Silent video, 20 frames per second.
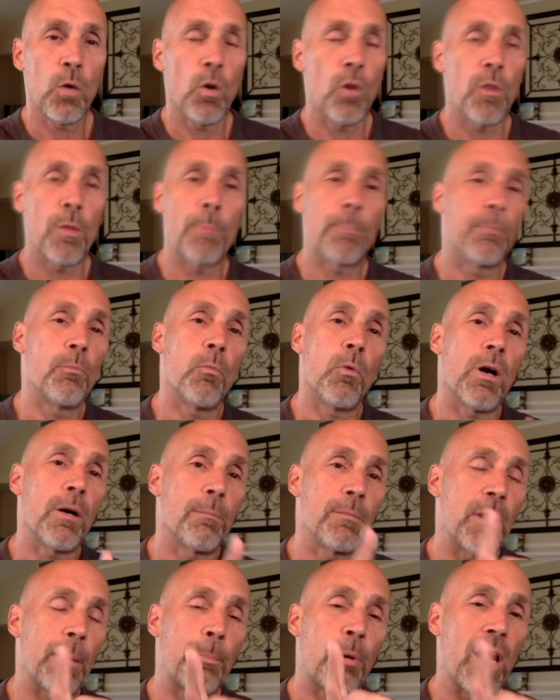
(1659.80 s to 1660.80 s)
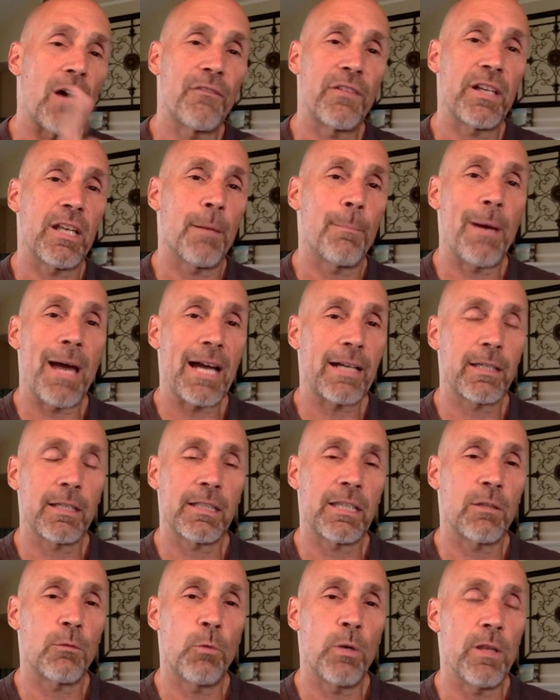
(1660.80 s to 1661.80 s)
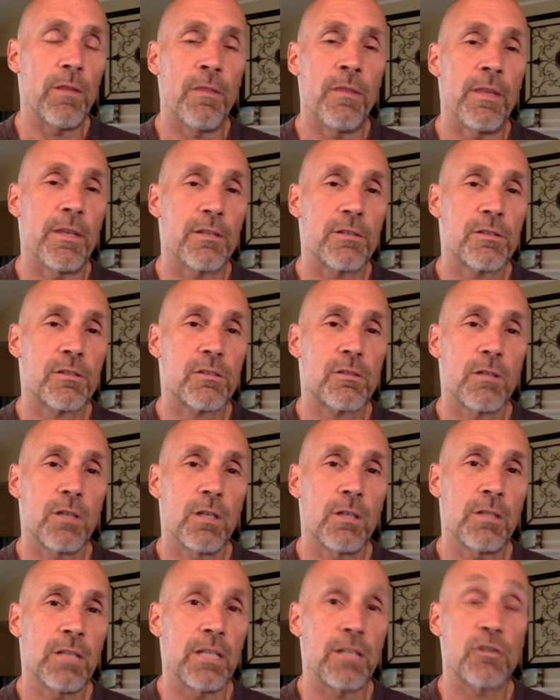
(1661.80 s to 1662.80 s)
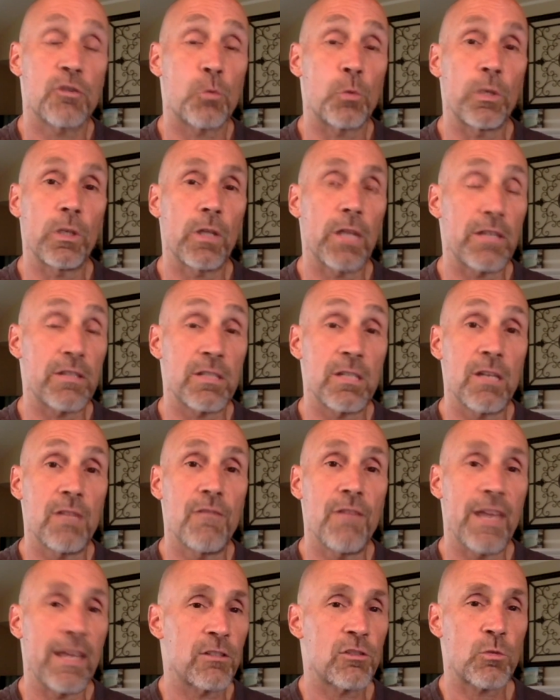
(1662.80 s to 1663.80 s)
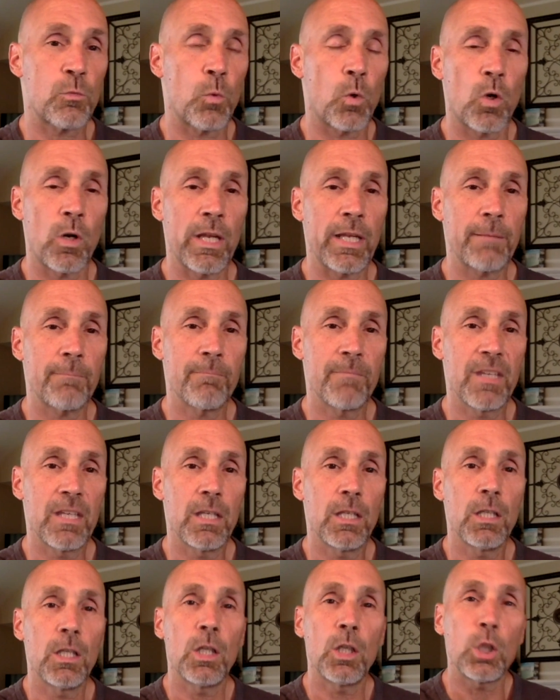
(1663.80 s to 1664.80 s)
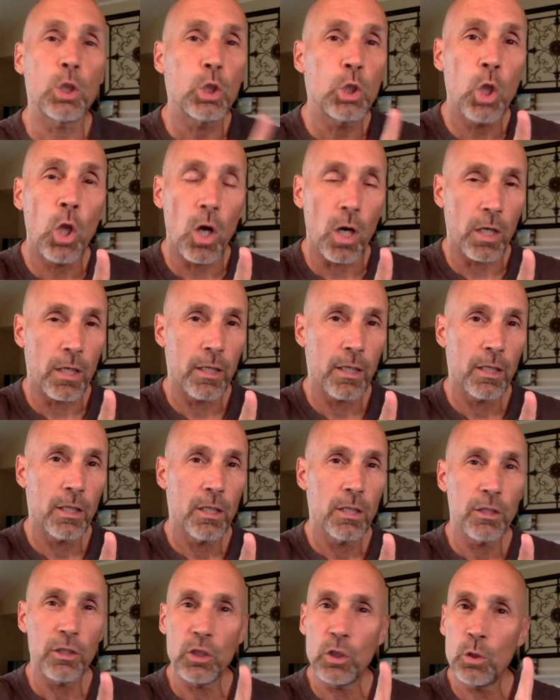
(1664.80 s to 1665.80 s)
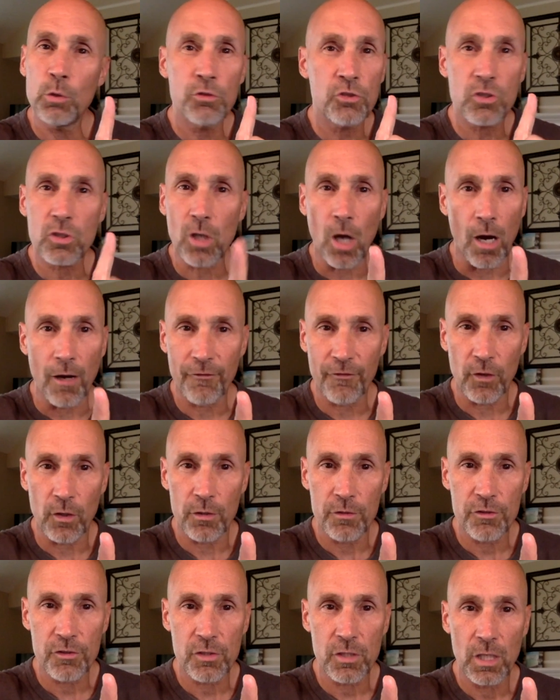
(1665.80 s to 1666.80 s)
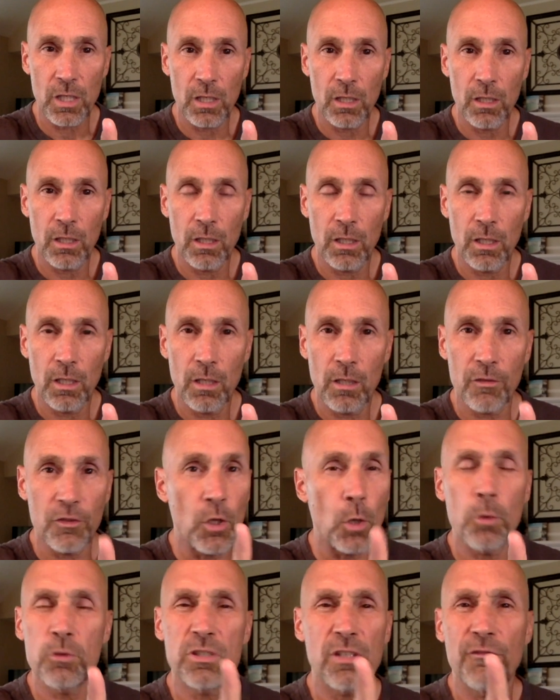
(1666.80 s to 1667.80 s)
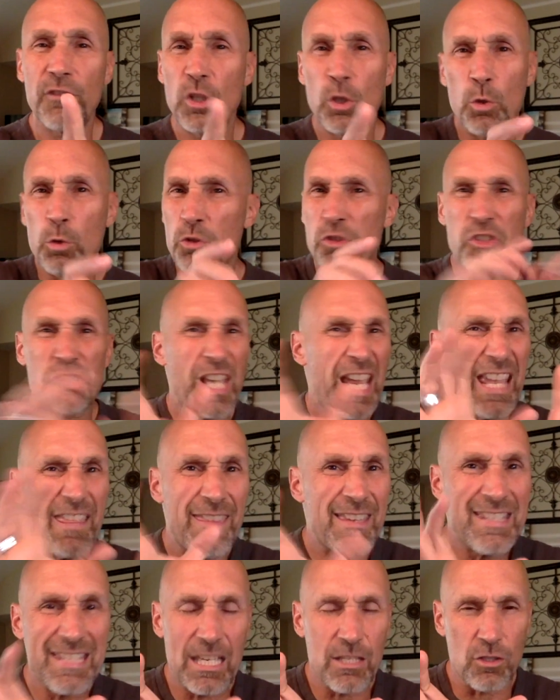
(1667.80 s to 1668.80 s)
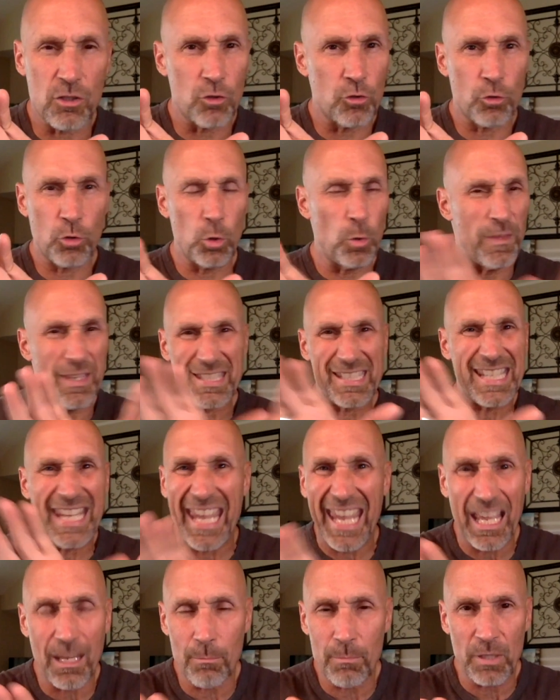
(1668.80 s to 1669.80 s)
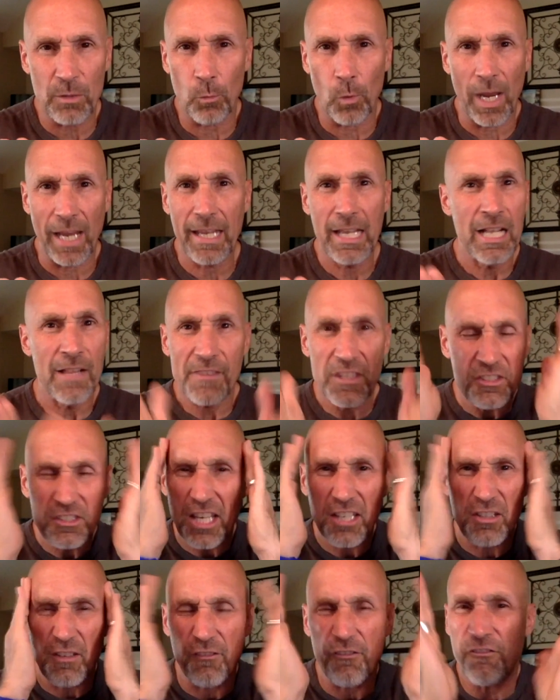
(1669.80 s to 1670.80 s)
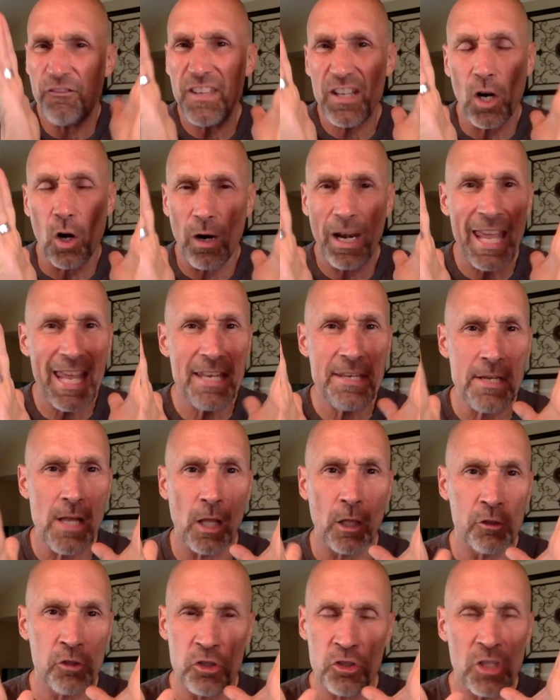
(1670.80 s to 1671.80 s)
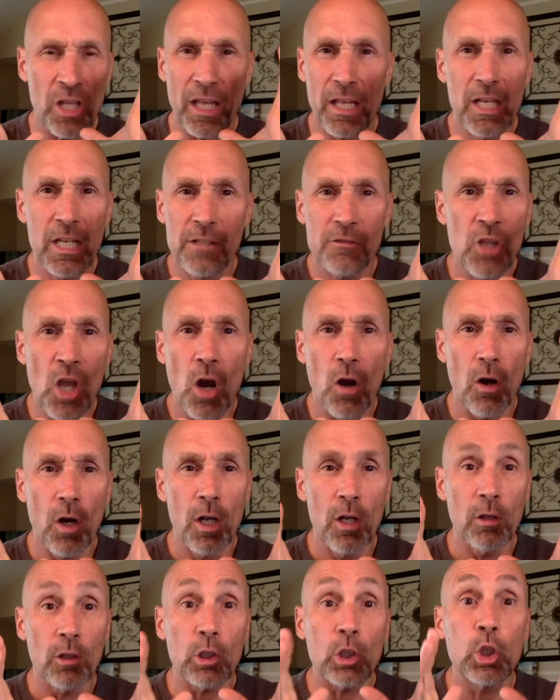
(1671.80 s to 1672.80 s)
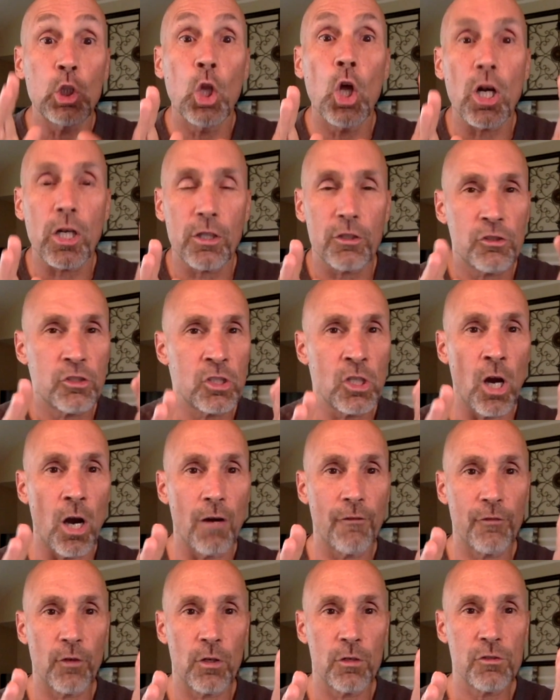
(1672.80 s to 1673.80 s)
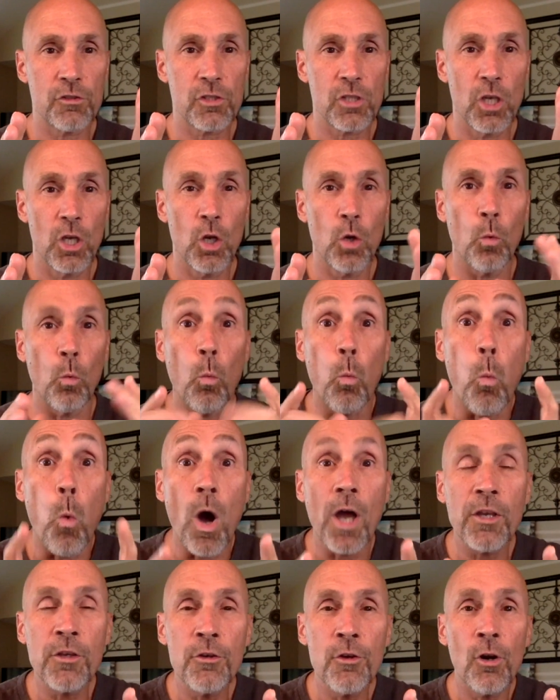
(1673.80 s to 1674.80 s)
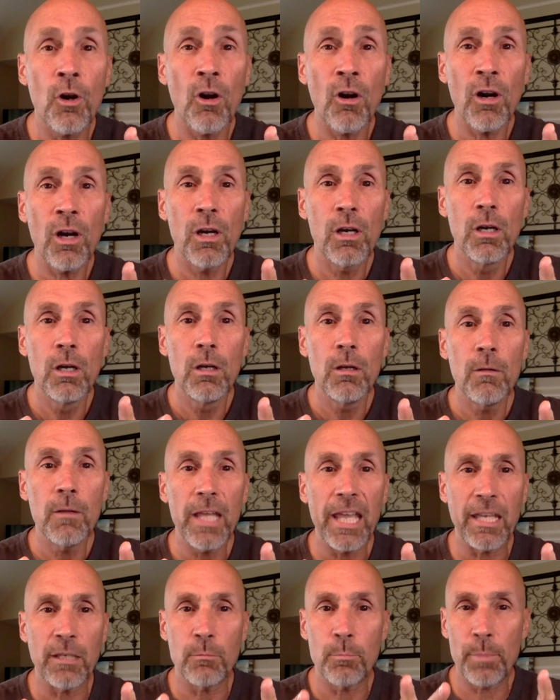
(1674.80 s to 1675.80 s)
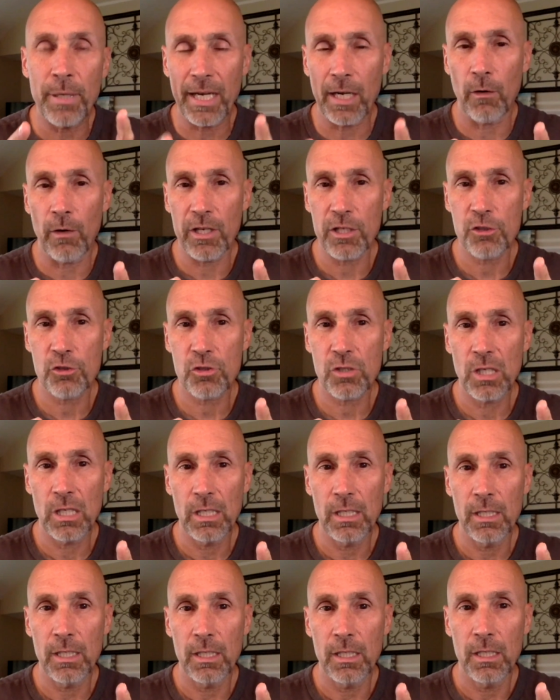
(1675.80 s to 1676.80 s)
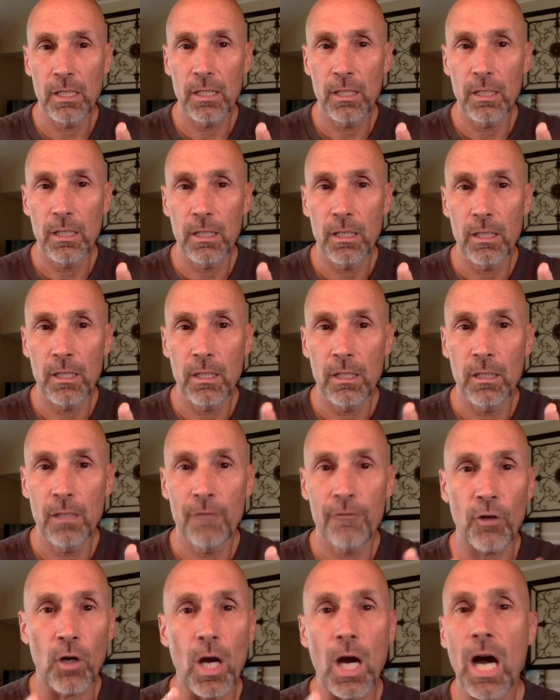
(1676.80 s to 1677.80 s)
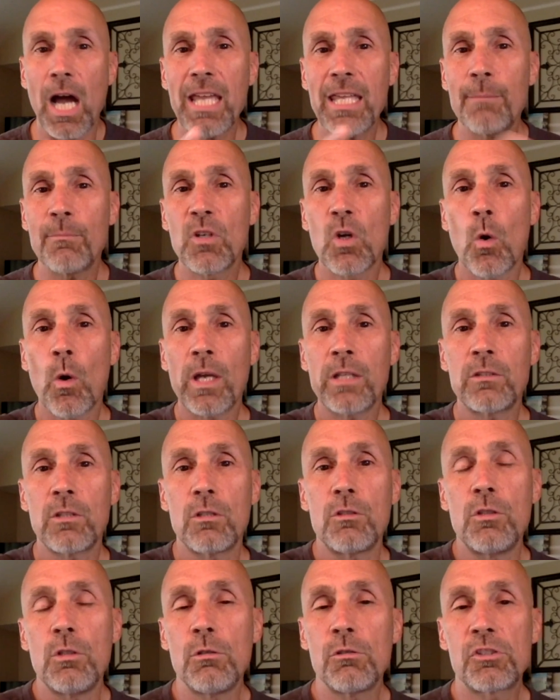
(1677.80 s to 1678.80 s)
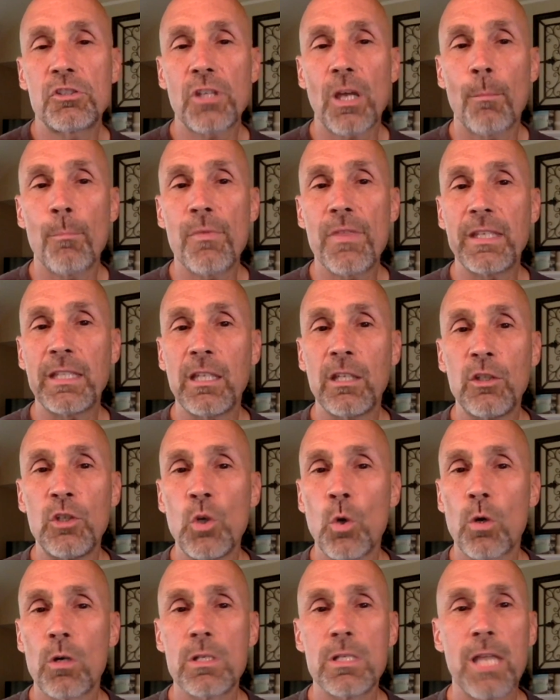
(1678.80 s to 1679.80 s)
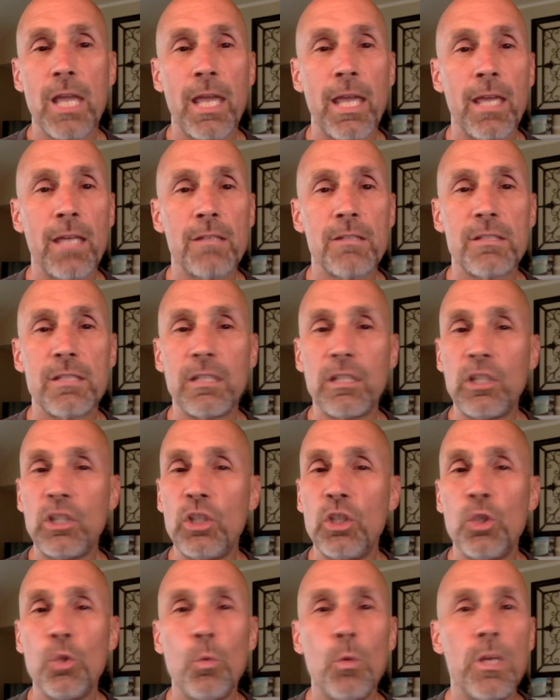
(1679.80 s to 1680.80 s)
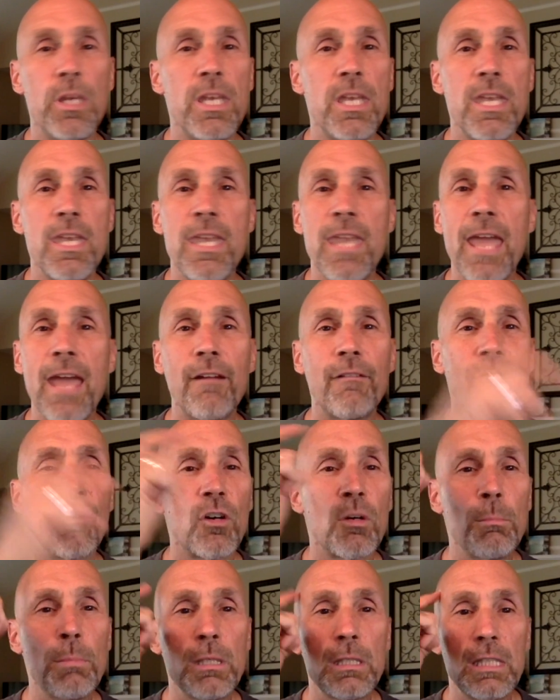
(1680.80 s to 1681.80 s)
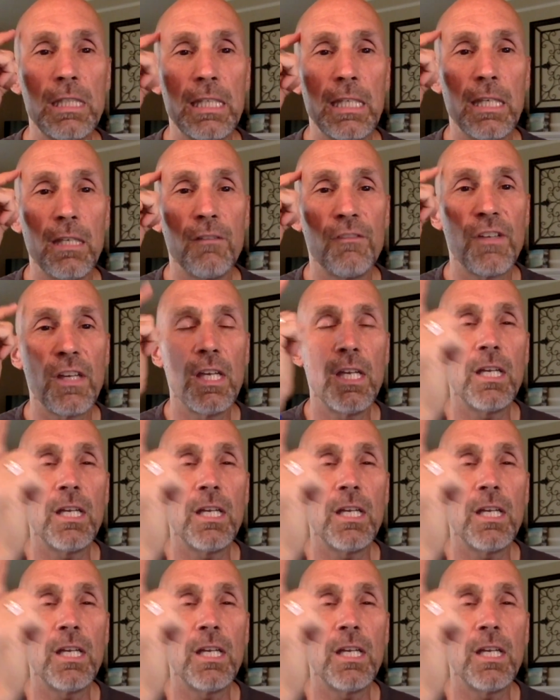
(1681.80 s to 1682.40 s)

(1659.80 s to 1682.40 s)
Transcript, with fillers: The, the prophet Habakkuk had written this to Israel as an advanced warning Look, you scoffers, those of you who say this isn't true, this can't be right, this doesn't fit our head knowledge, it's not. No, look, scoffers, wonder and perish. For I am going to do something in your days that you would never believe,